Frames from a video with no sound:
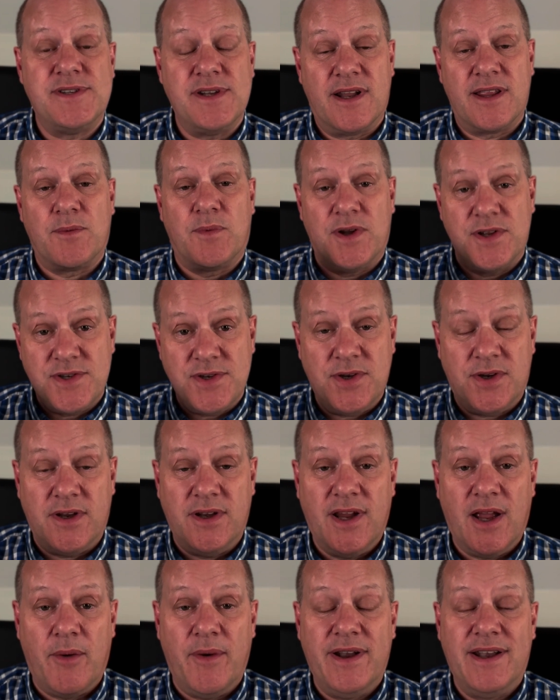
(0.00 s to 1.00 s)
In other words, you can
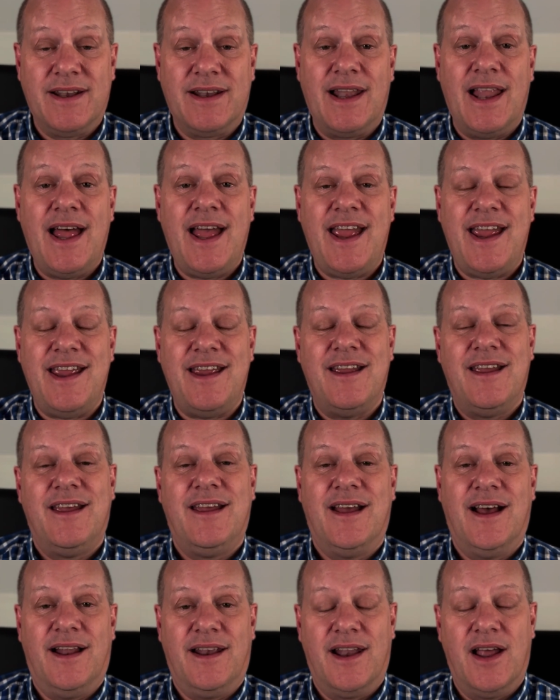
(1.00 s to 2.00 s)
go and lay
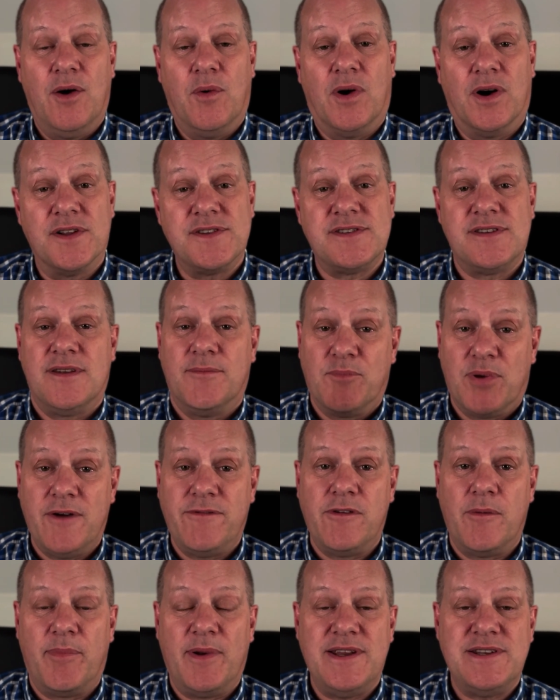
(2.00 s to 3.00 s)
at low odds,
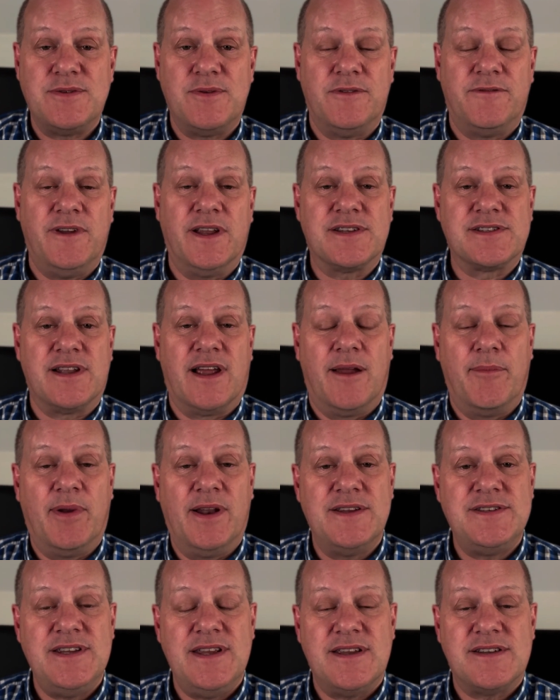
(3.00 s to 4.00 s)
preferably to a fixed
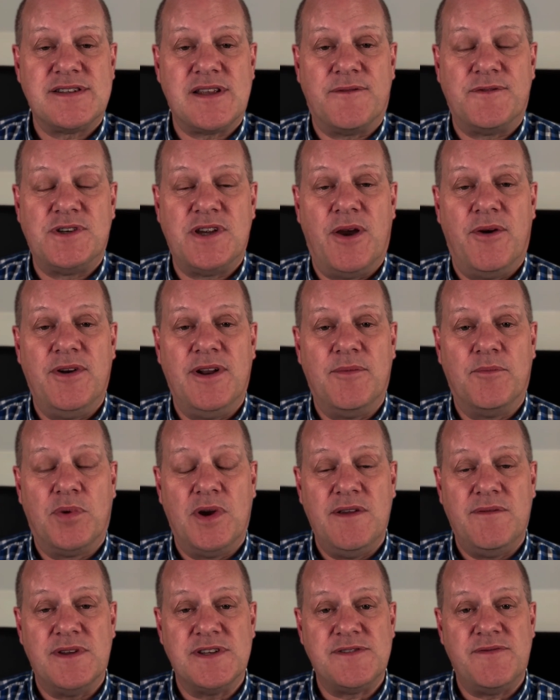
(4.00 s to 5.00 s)
liability, as I've shown in
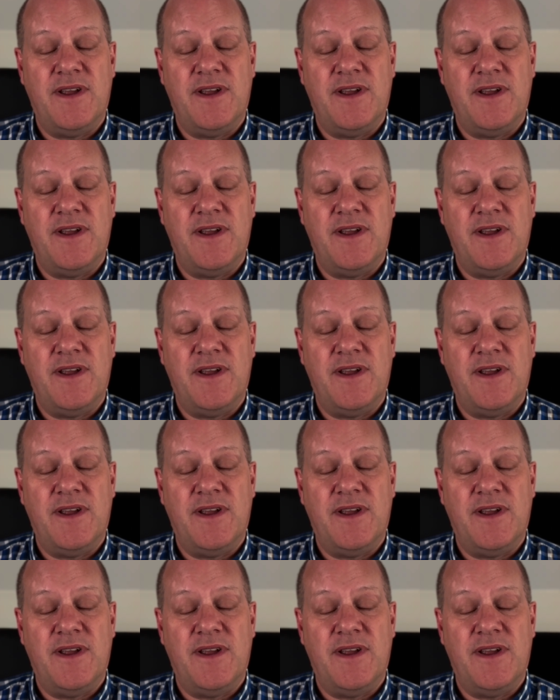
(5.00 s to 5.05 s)
previous